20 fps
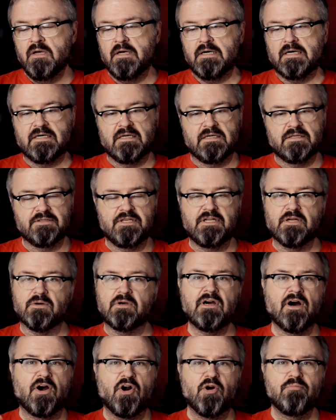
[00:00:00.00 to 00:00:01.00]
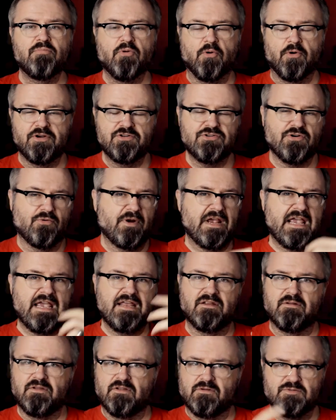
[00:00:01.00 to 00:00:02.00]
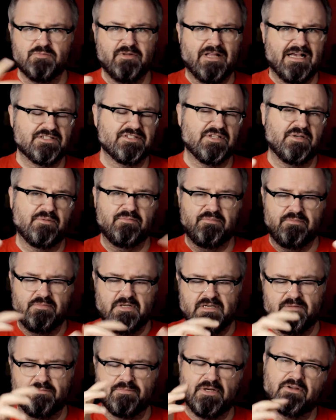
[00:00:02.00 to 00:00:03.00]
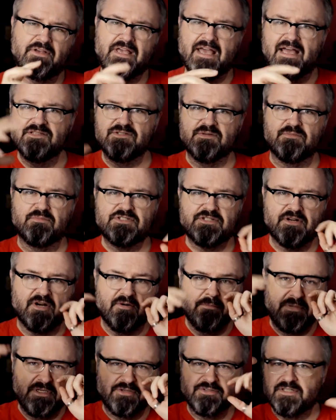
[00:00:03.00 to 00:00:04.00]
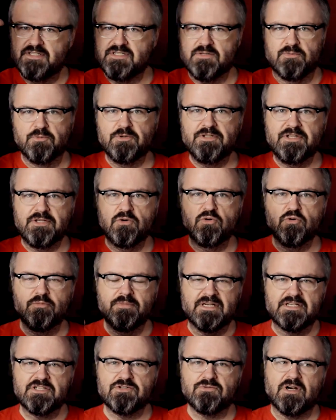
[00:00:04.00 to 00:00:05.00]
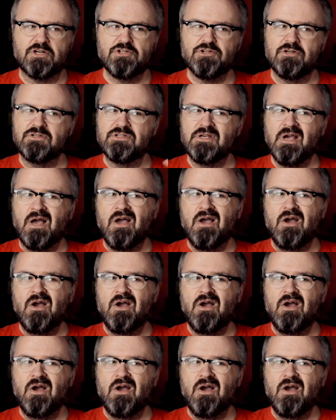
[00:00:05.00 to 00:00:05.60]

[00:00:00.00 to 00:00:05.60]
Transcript: uh, you know, cardboard terrain and those plastic uh, bulkheads and started building some really cool big structures,